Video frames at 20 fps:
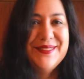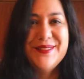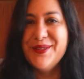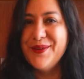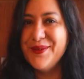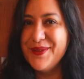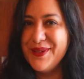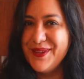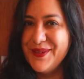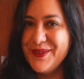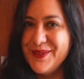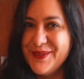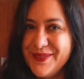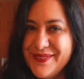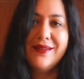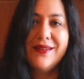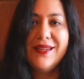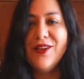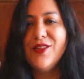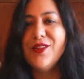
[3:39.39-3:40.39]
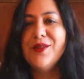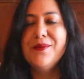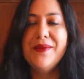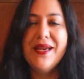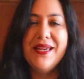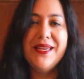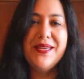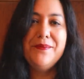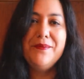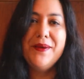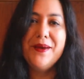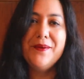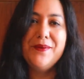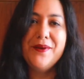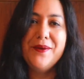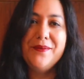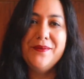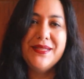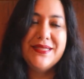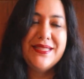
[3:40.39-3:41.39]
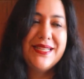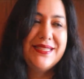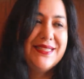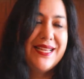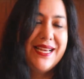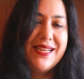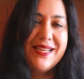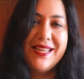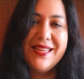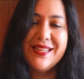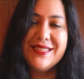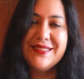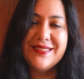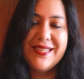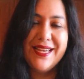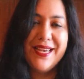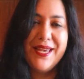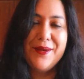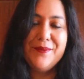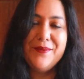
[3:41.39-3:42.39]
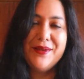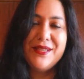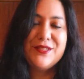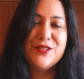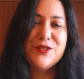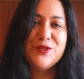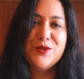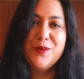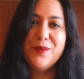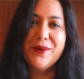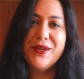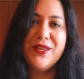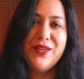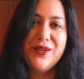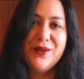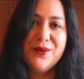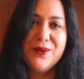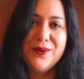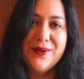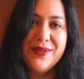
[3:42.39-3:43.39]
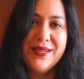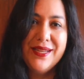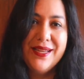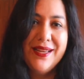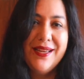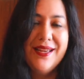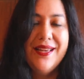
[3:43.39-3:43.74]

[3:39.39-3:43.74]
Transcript: So cute. Now the Maggie Peplum is exactly the same. It's super cute.